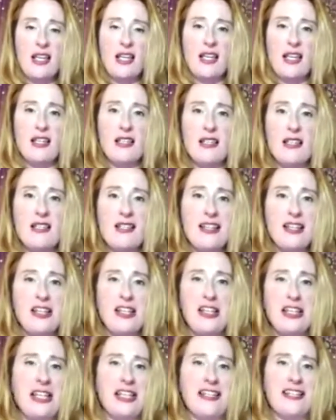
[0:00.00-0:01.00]
is,
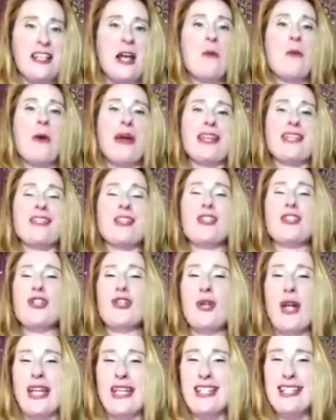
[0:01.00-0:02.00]
in some ways, the
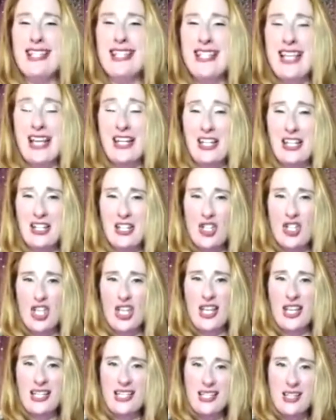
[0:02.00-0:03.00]
trendsetter.
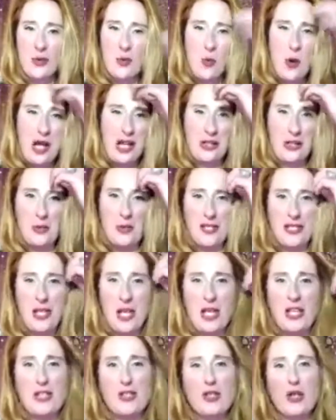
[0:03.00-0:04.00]
She is the one who
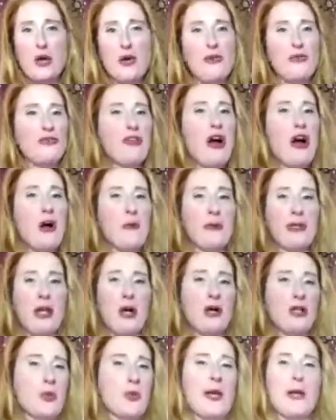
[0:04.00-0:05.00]
is so far
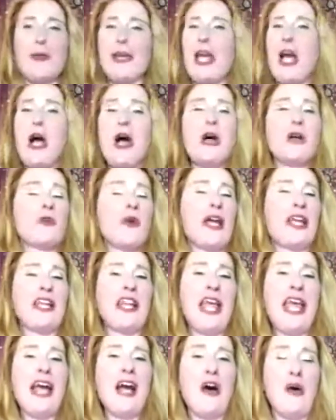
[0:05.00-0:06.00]
beyond where we are right
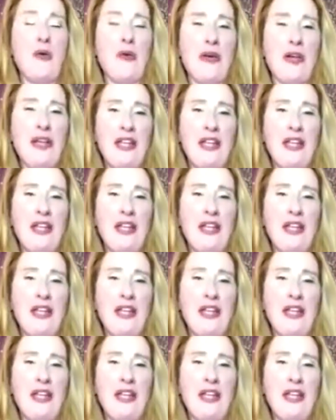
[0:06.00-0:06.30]
now.